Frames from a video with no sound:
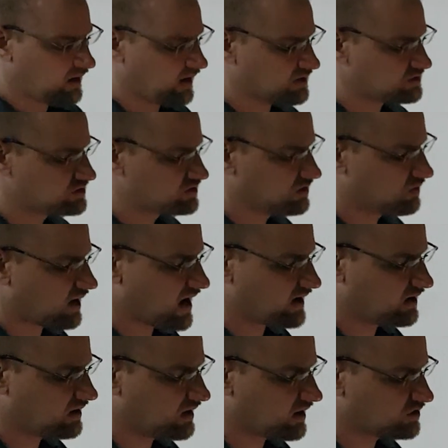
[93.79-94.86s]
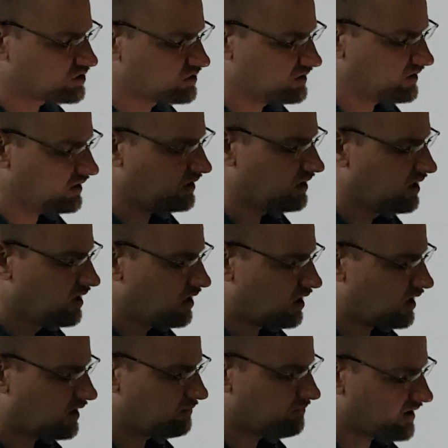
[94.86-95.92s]
And so I can actually,
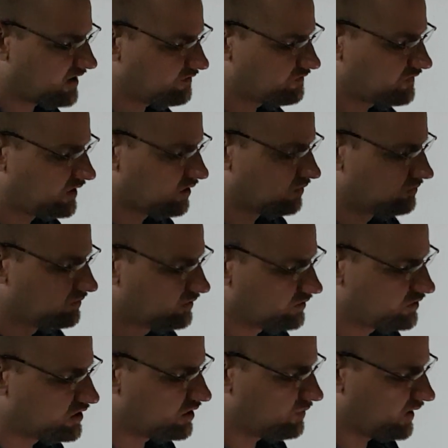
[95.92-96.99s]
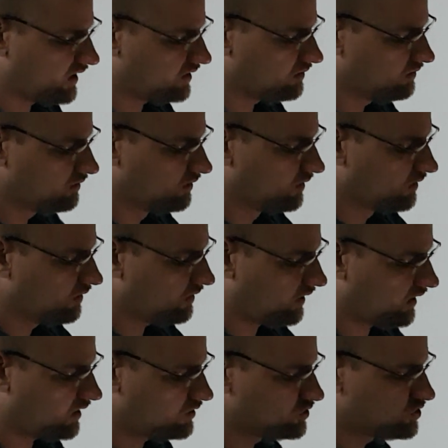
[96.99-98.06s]
on my phone, go in
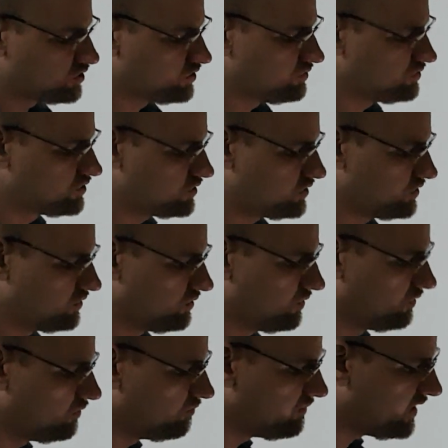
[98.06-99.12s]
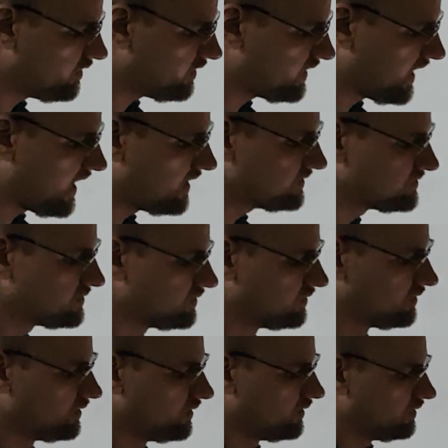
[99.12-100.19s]
and choose to Miracast
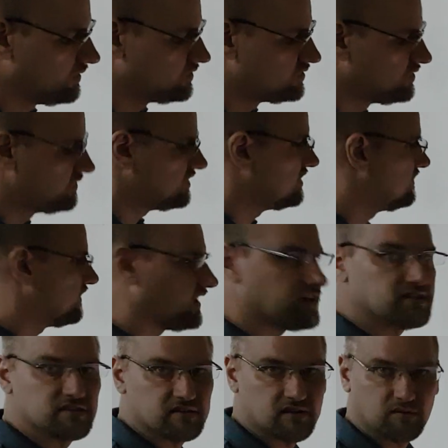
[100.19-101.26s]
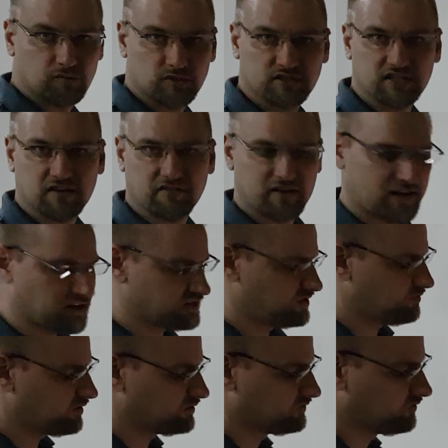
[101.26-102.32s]
to the device, and we'll see if it
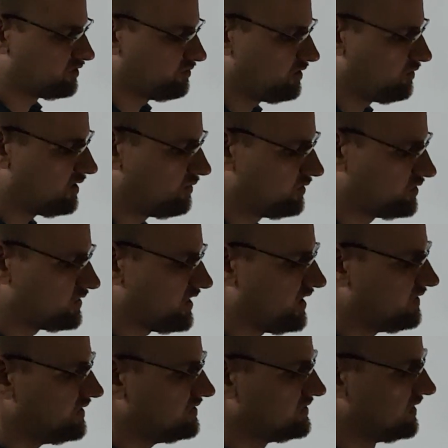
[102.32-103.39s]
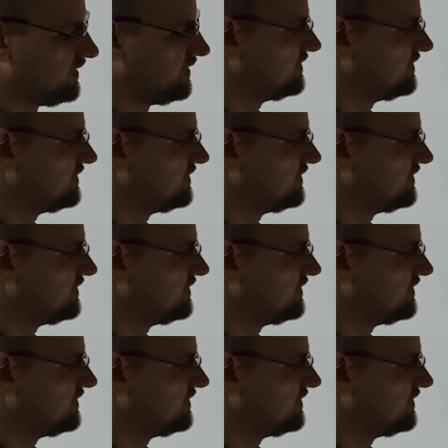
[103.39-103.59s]
actually works for me while we're trying this.